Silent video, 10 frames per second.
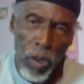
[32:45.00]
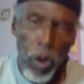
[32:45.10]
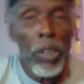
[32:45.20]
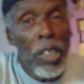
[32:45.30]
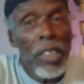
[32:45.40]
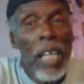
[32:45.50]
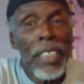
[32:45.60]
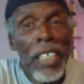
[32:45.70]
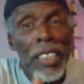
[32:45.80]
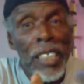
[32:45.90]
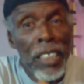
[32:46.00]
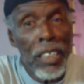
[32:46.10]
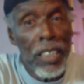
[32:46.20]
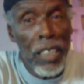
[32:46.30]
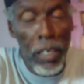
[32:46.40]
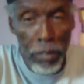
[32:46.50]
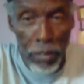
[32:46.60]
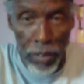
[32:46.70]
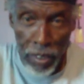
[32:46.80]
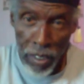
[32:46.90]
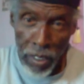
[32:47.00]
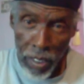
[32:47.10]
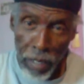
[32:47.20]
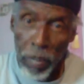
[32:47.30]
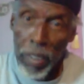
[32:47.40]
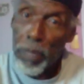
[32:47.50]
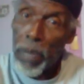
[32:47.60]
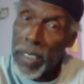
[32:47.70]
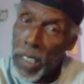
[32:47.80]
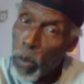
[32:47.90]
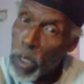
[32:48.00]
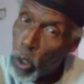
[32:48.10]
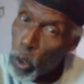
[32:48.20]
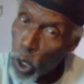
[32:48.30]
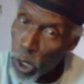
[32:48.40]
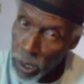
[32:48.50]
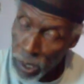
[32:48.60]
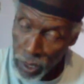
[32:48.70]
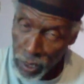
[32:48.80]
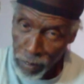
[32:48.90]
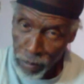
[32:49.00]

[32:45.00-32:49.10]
Or should I say Jesus saves, but the pastor withdraws?